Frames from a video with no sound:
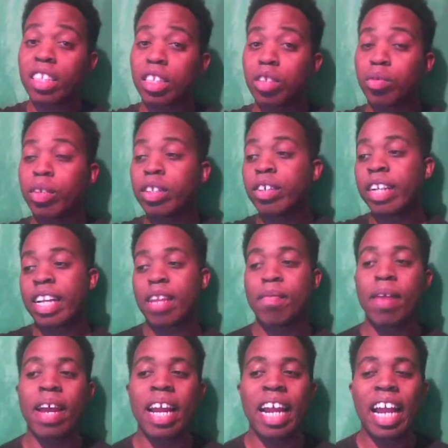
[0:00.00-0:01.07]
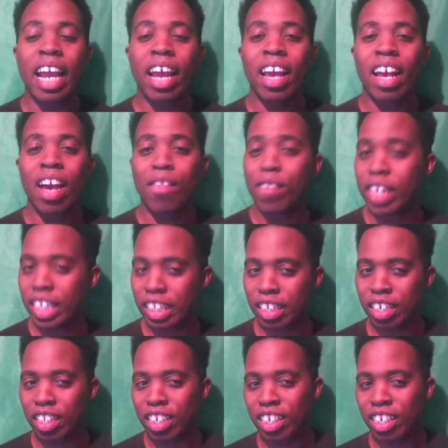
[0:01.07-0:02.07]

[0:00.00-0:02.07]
is Red Dragon Anime. Figured